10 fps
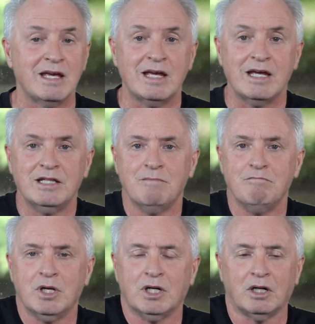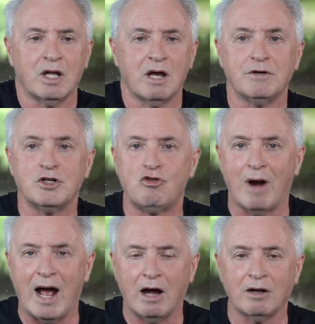in the middle of a
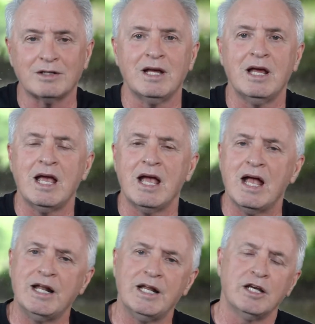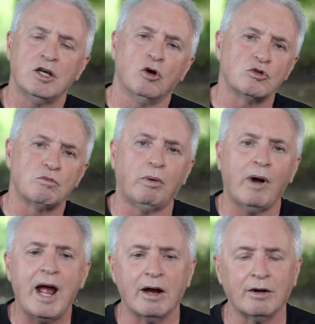drought, and it goes
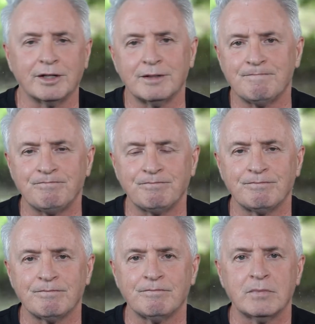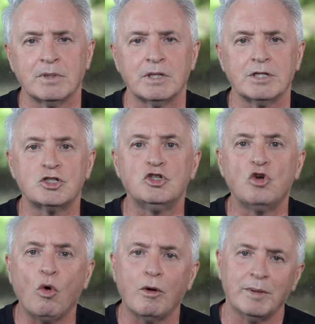brown. It's
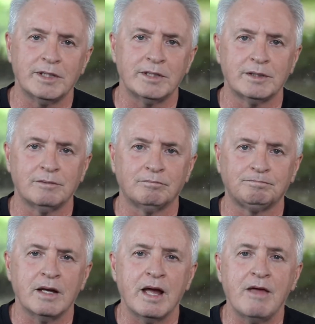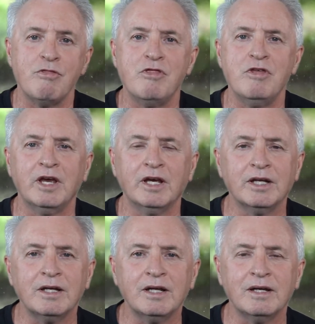dormant. And
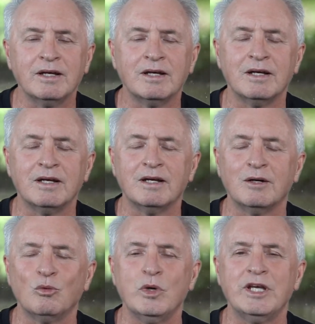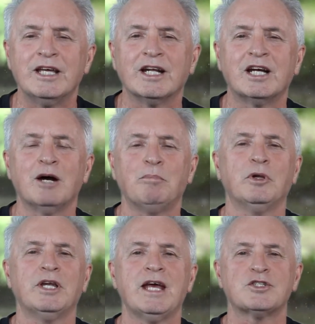then we get a
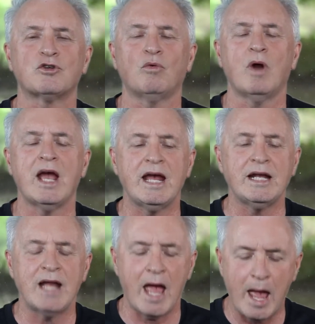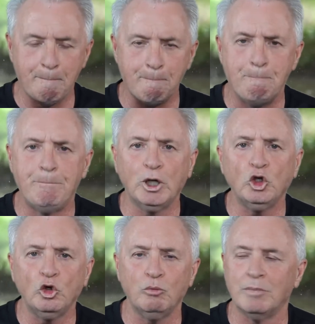couple of days of rain and
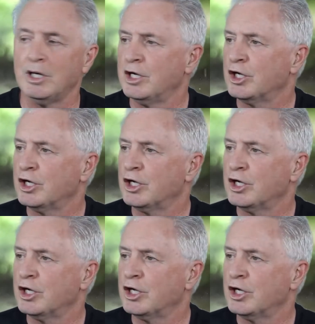boom,